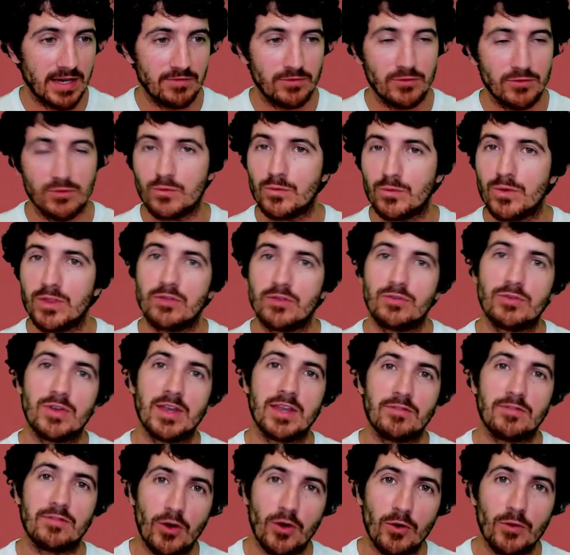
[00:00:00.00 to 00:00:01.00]
have to do with
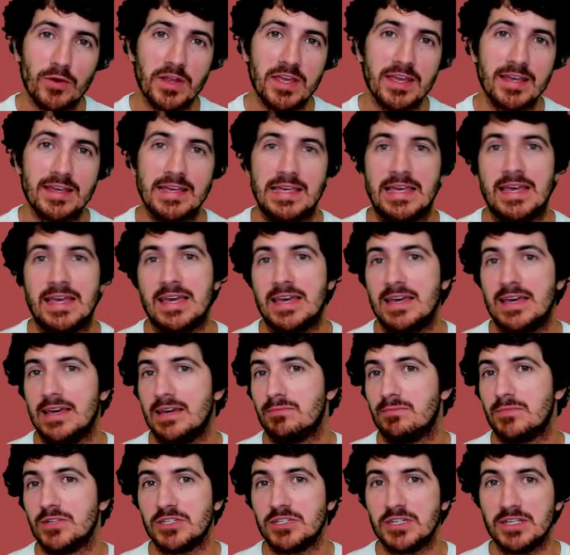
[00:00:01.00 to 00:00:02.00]
creative coding,
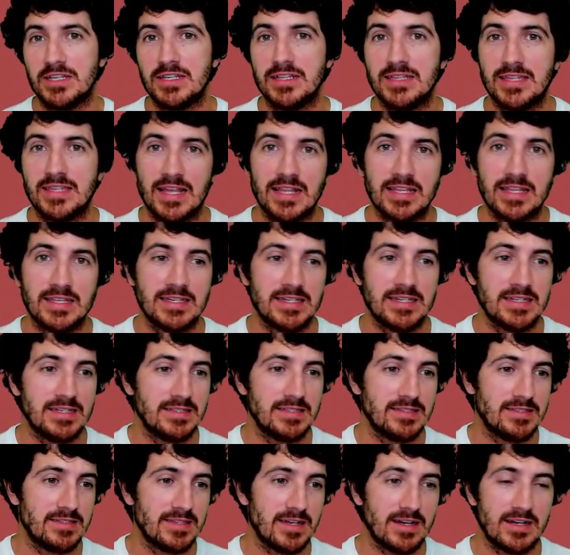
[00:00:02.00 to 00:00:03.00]
machine
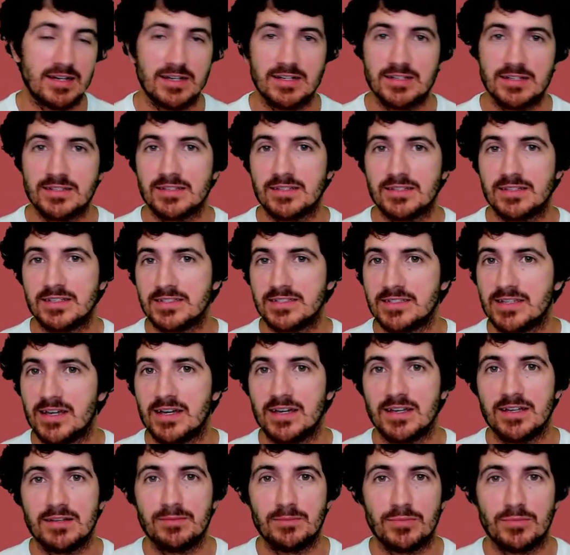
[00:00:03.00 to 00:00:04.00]
intelligence, art,
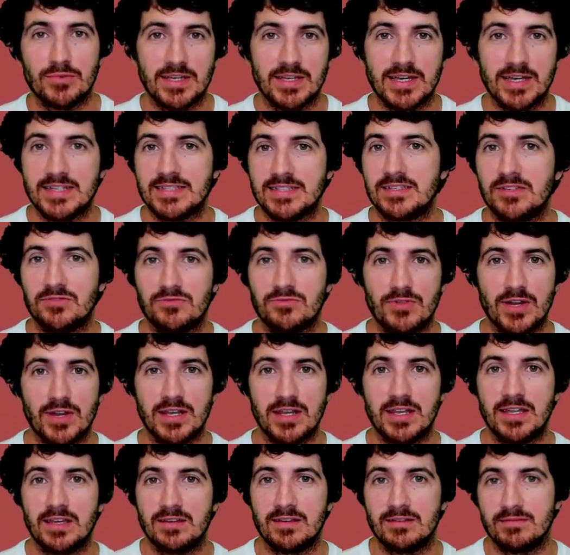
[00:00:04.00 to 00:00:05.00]
design, podcasting,
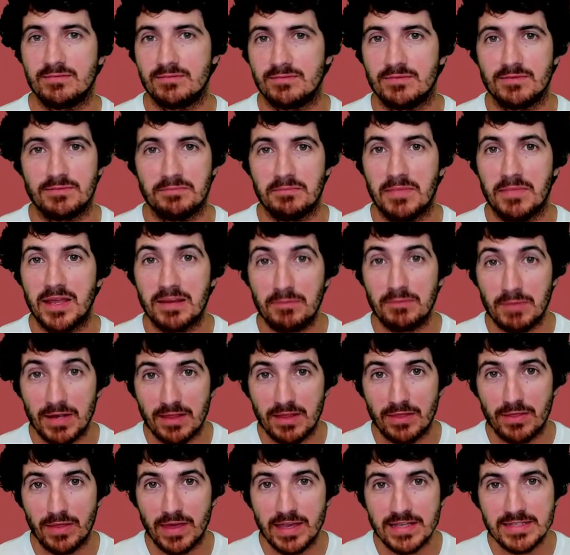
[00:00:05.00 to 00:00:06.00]
writing,
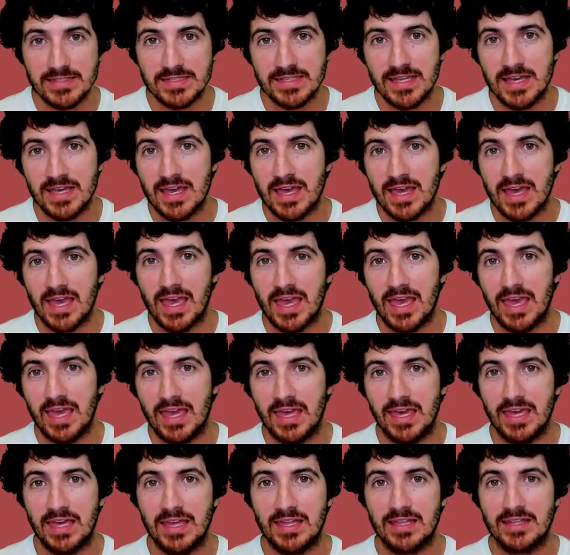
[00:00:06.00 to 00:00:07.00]
many things.
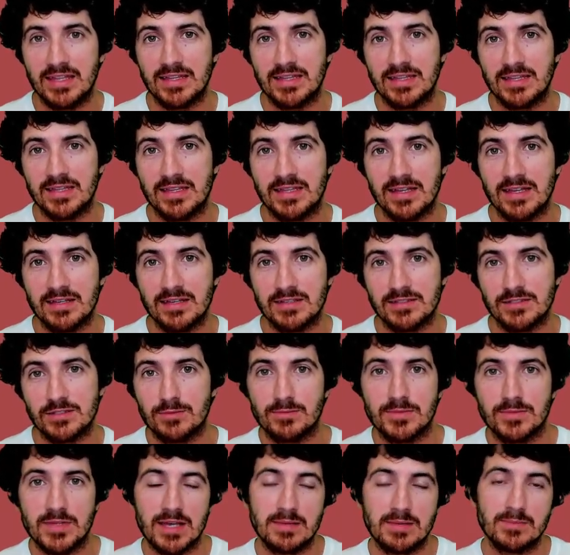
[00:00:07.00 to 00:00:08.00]
And
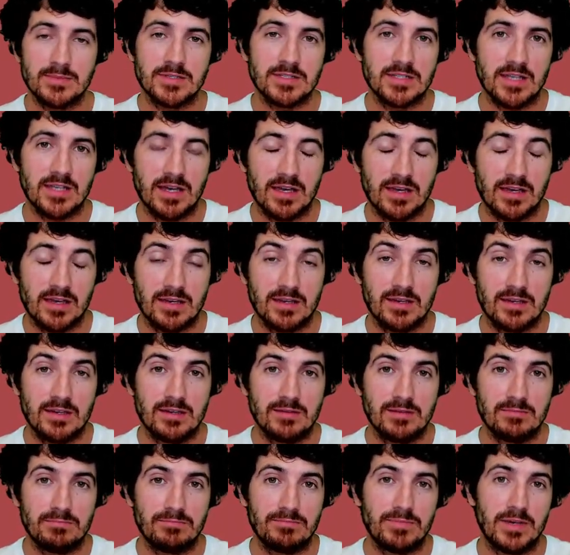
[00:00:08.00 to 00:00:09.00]
sometimes
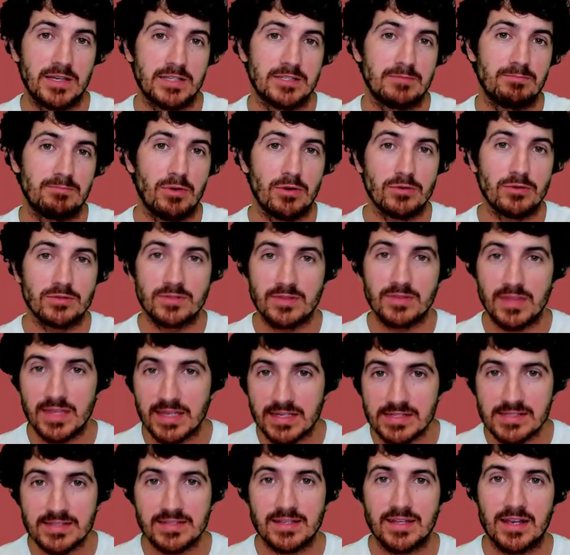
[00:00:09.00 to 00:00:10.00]
I expose
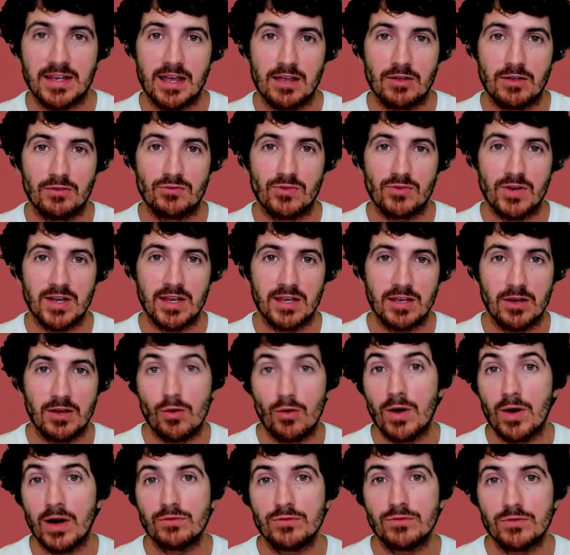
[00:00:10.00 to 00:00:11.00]
things that I already
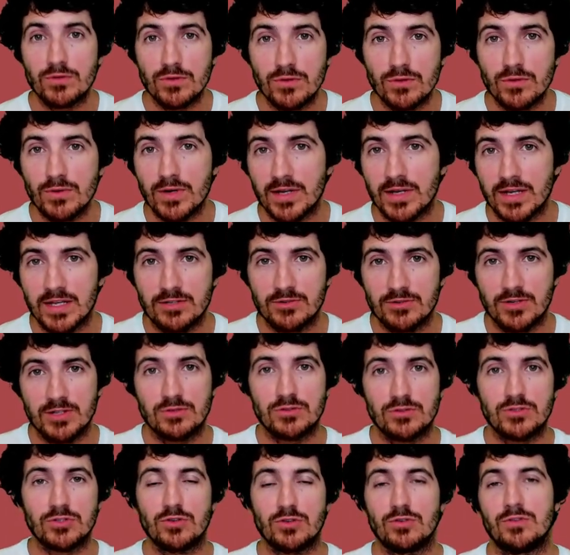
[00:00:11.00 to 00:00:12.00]
know how to do and I try
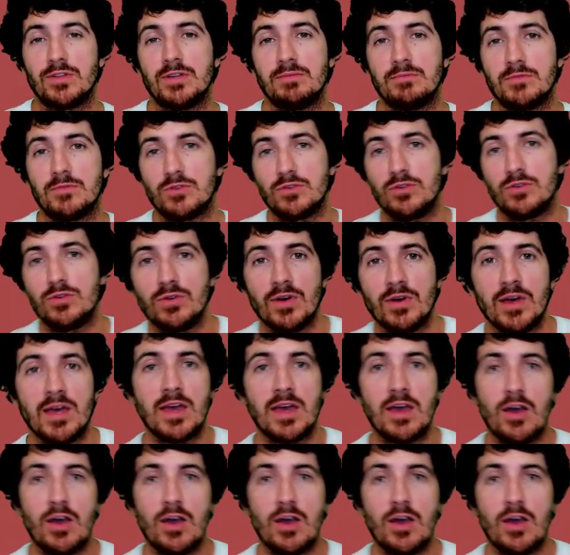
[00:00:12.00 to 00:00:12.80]
to show them to you.